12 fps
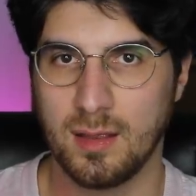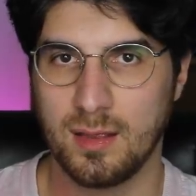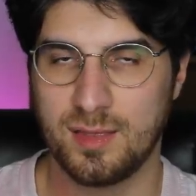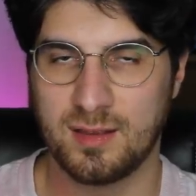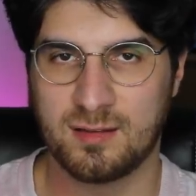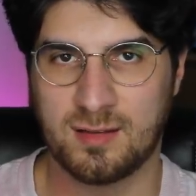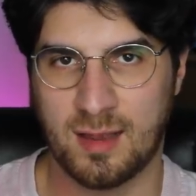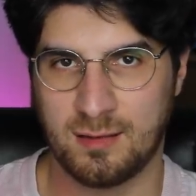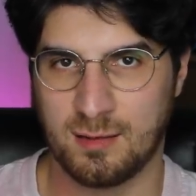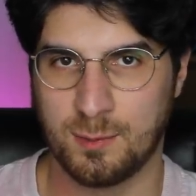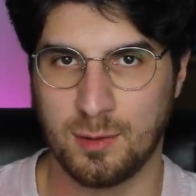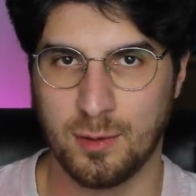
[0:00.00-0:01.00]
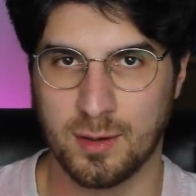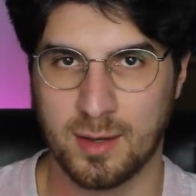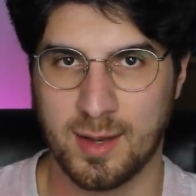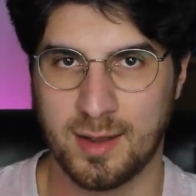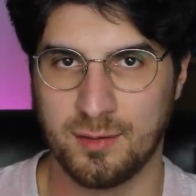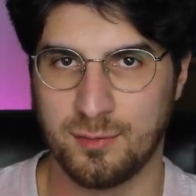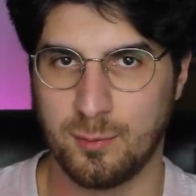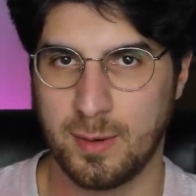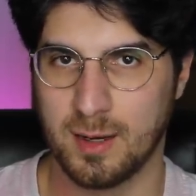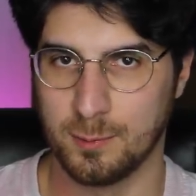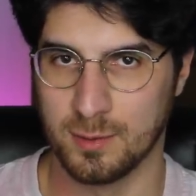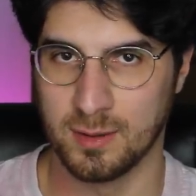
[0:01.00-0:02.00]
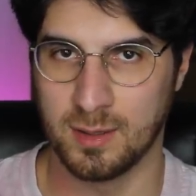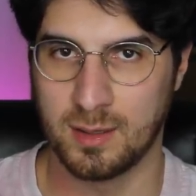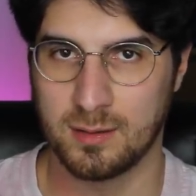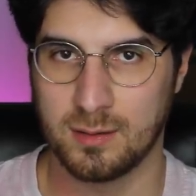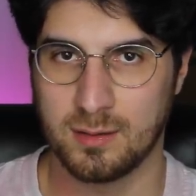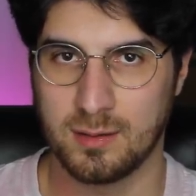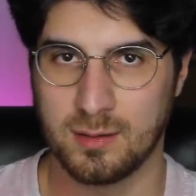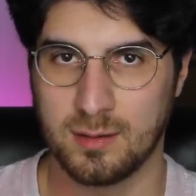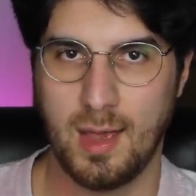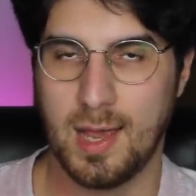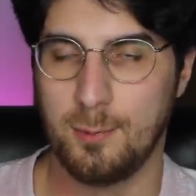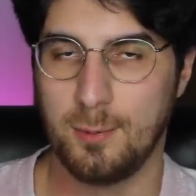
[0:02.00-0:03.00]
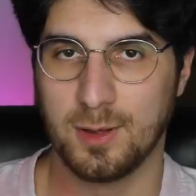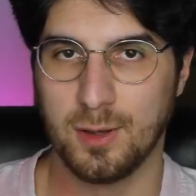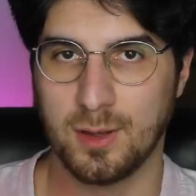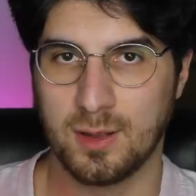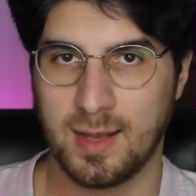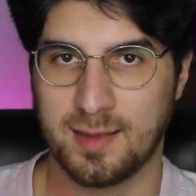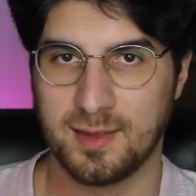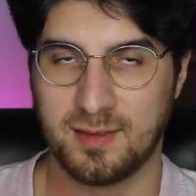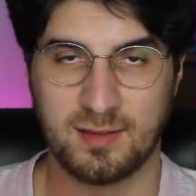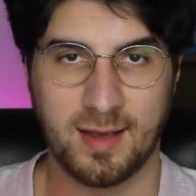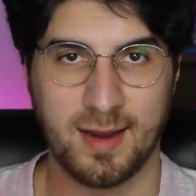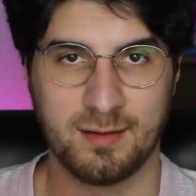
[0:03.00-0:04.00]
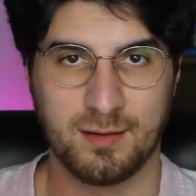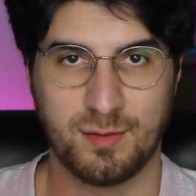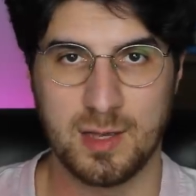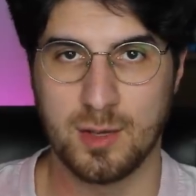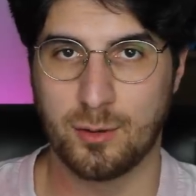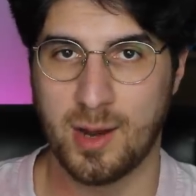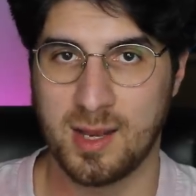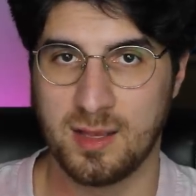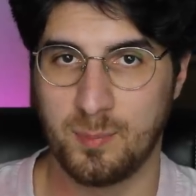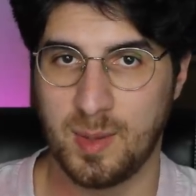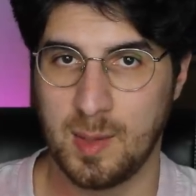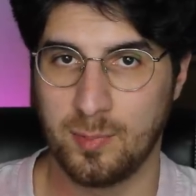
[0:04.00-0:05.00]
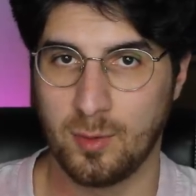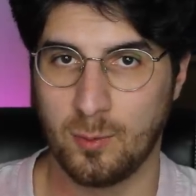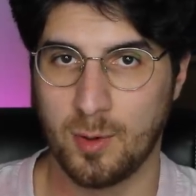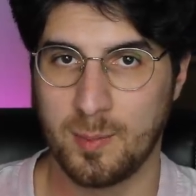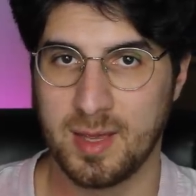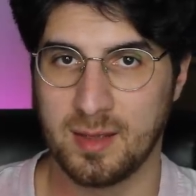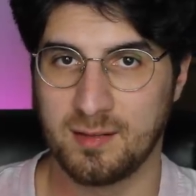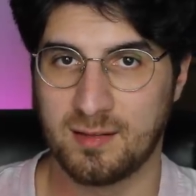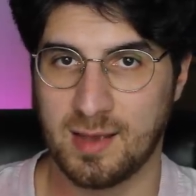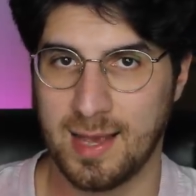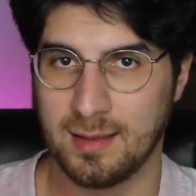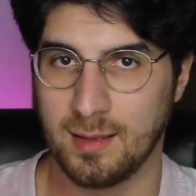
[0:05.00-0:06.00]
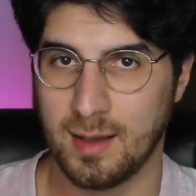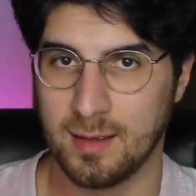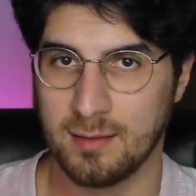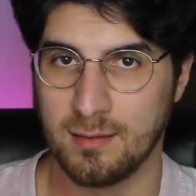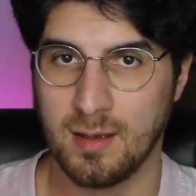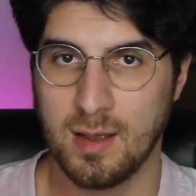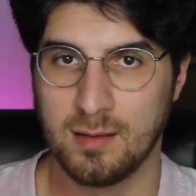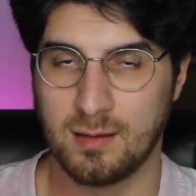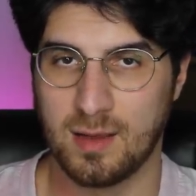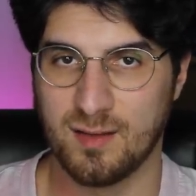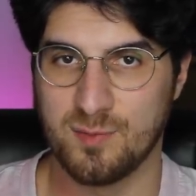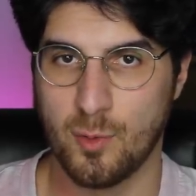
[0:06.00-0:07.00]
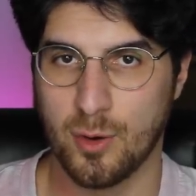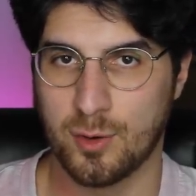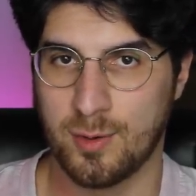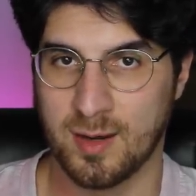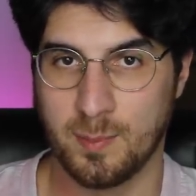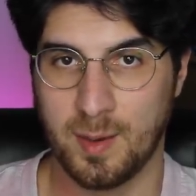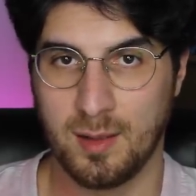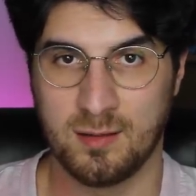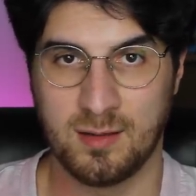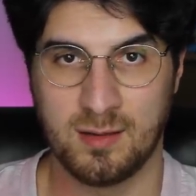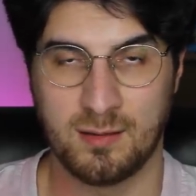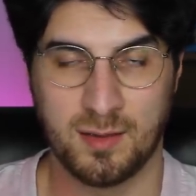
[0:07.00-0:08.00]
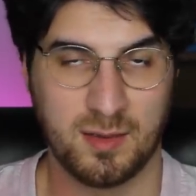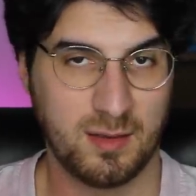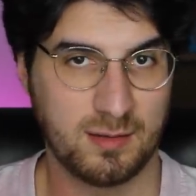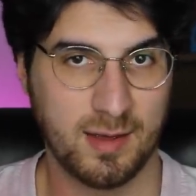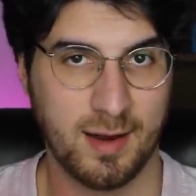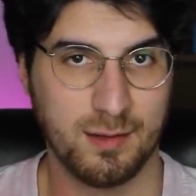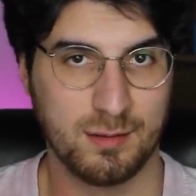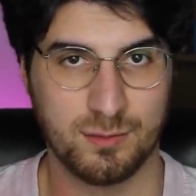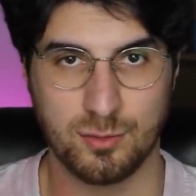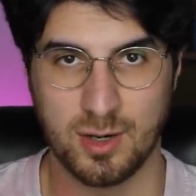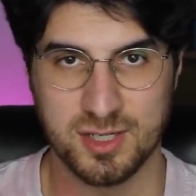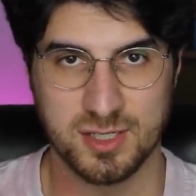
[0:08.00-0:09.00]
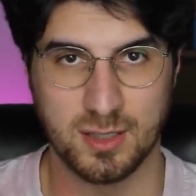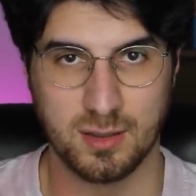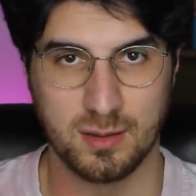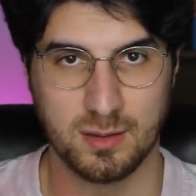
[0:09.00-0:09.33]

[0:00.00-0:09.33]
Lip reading: This sentence would look kind of weird, wouldn't it? It would look like the desires of the Ukrainian people were being sidelined to give more credibility to the desires of Russia.